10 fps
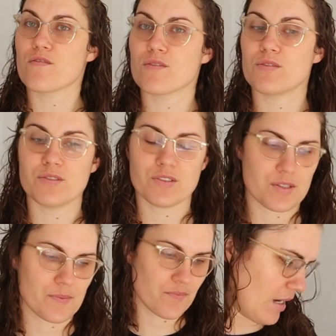
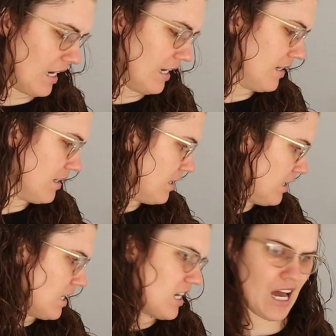overalls by,
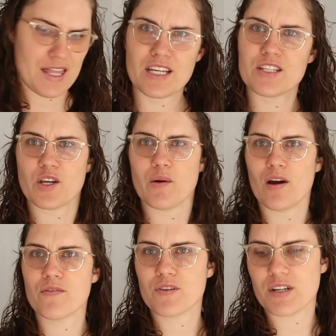I think, Sew
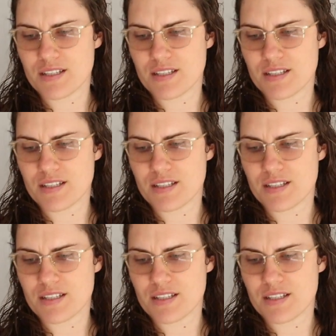Over